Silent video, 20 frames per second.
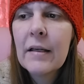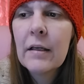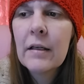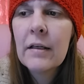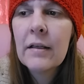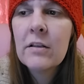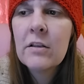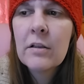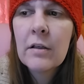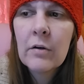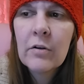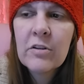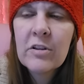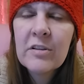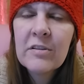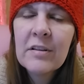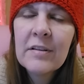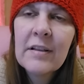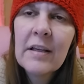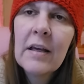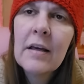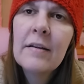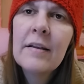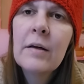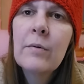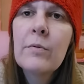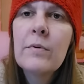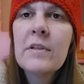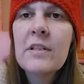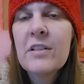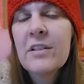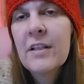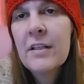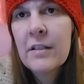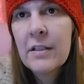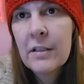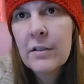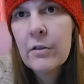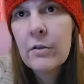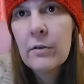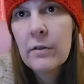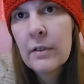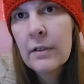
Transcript: and you know she said that they were discontinued